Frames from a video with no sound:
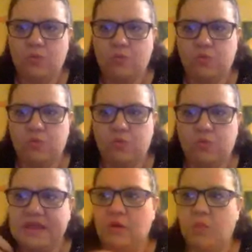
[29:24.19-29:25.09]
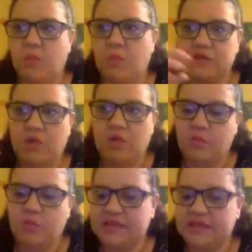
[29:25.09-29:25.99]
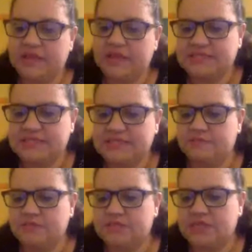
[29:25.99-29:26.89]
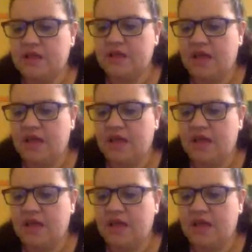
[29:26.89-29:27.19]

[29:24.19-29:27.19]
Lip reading: depending on where you are within these systems,